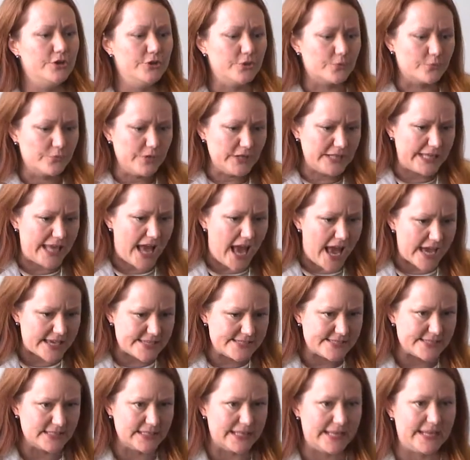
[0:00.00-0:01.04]
you're really
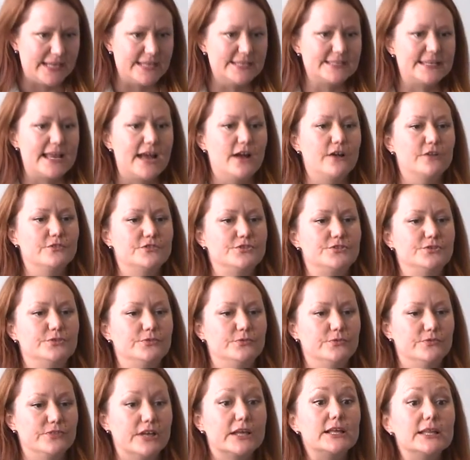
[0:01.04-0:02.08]
isolated down to
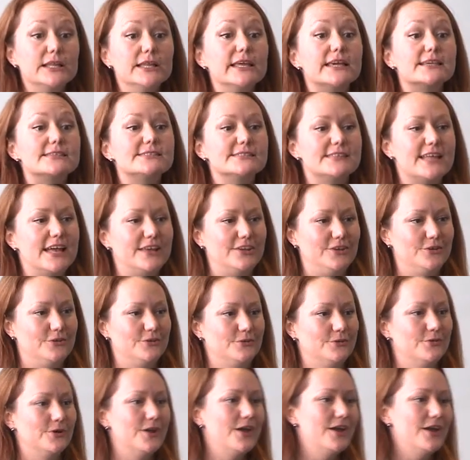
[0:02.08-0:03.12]
the
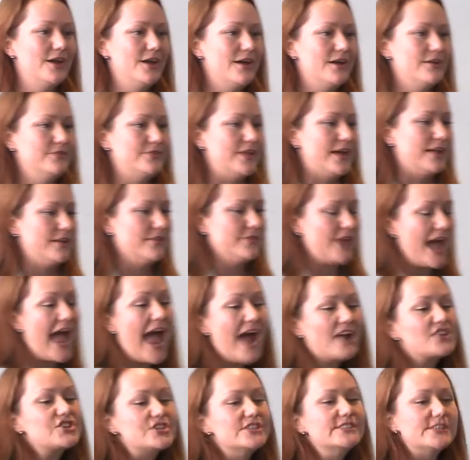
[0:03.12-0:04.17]
clicks the
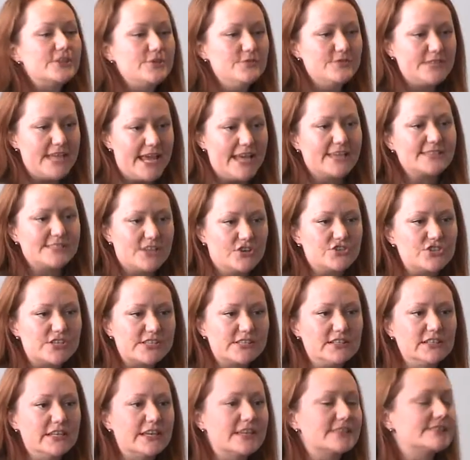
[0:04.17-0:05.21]
actions that you take, such as
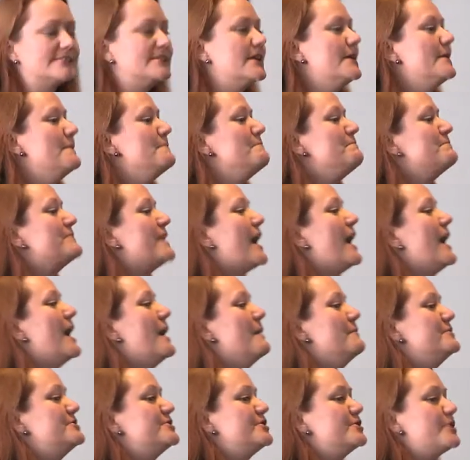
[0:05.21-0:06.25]
clicks,
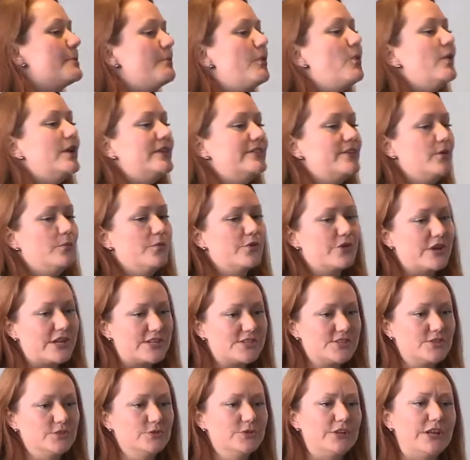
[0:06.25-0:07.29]
to the point that we're
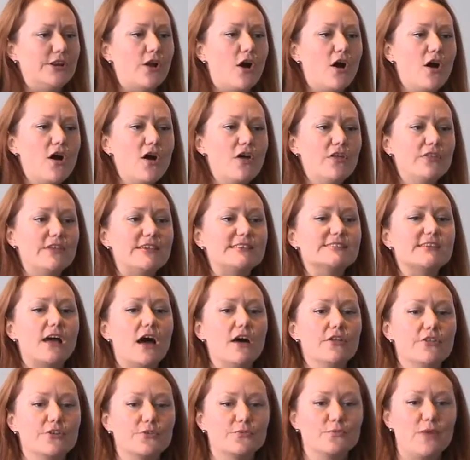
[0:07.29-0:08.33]
excluding all these
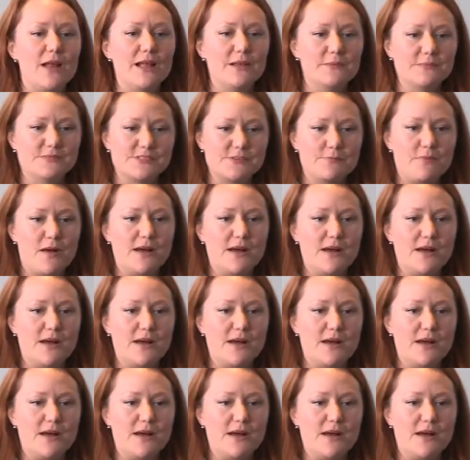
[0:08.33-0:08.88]
other realms of